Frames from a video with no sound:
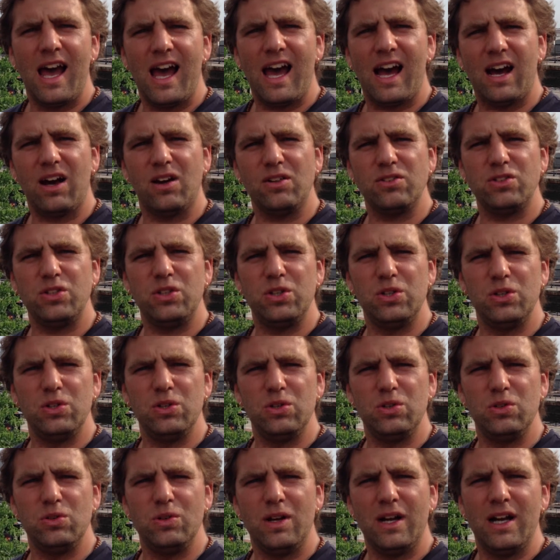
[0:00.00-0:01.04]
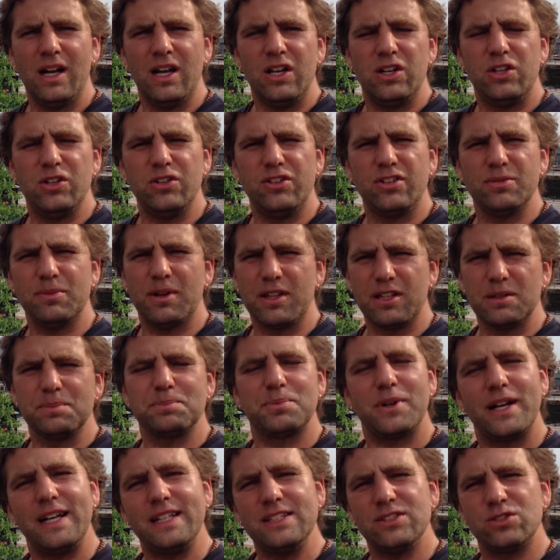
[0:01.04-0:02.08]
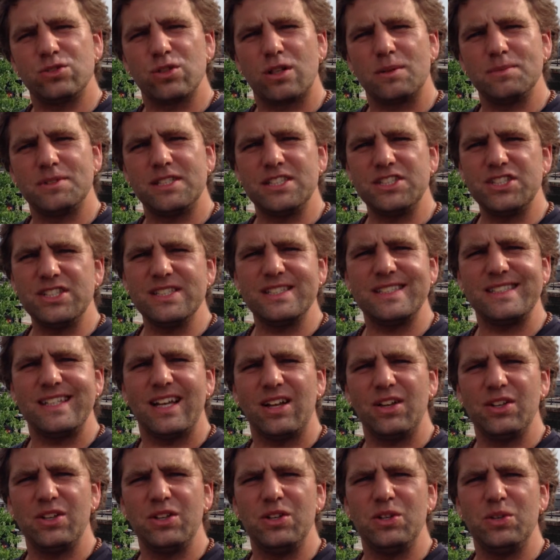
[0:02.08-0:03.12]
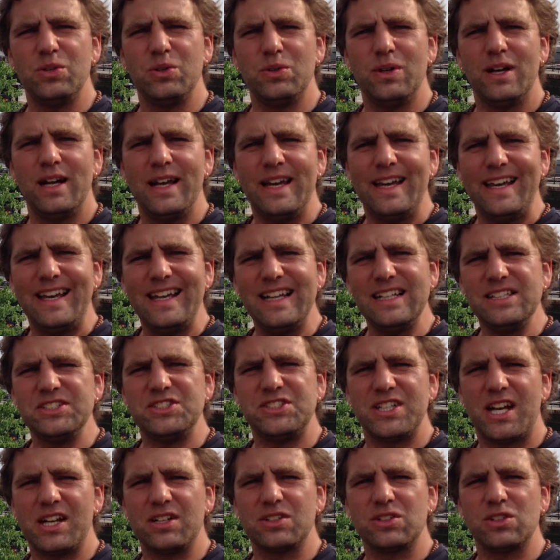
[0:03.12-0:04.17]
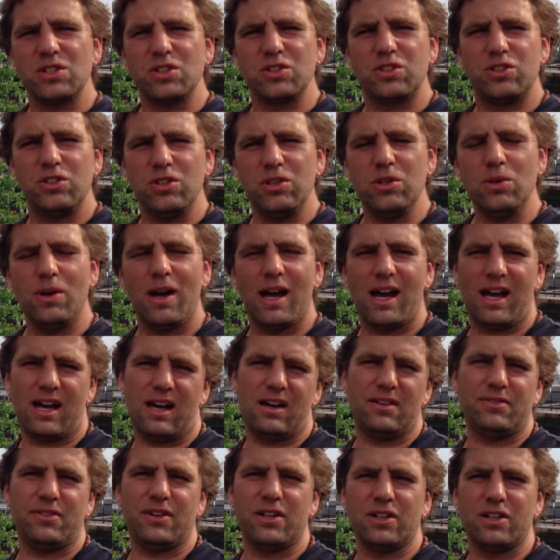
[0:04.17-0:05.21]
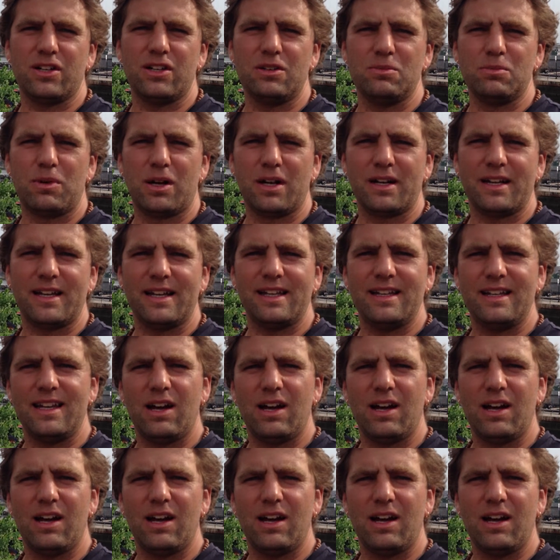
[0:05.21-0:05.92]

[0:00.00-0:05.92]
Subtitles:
how to do some other brainstorms that just tell you, in general, do you have a good market?